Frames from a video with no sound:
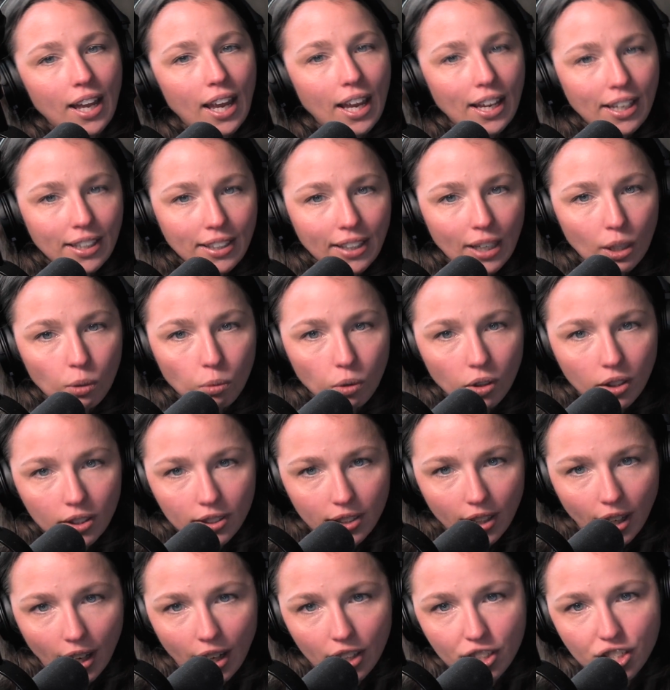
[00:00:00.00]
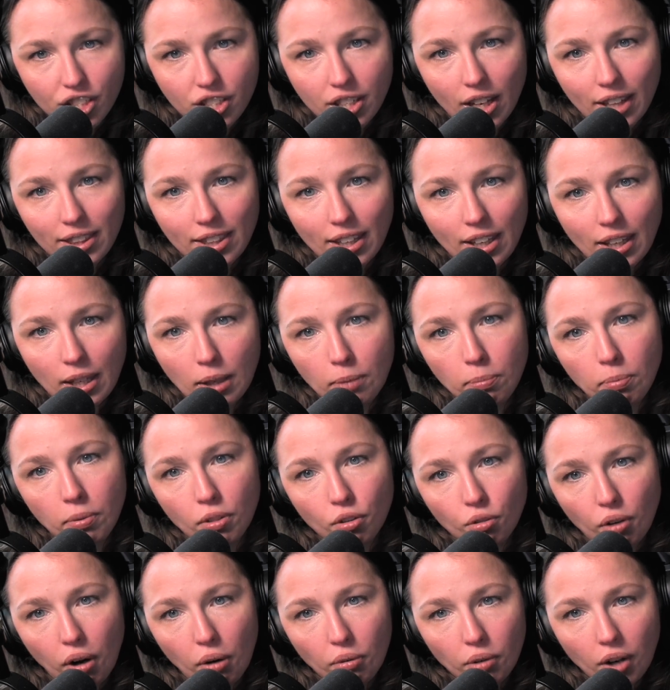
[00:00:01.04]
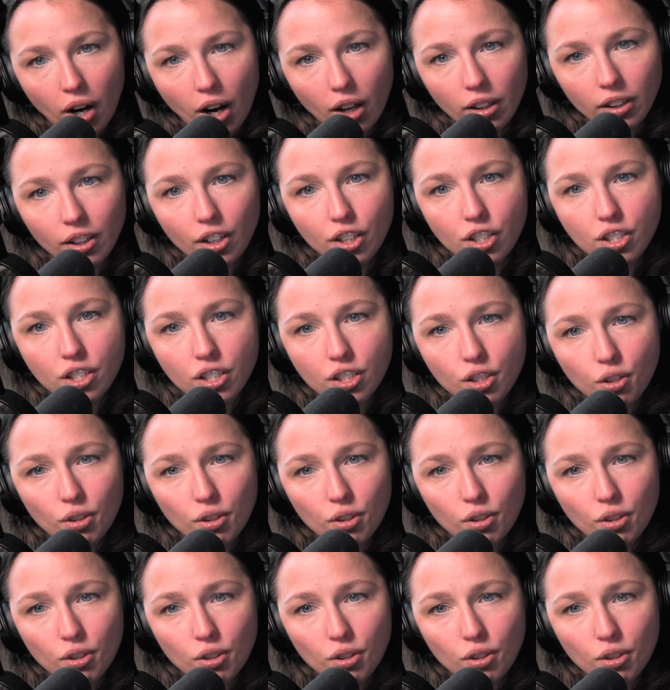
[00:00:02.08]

A and I were attached at the hip throughout college,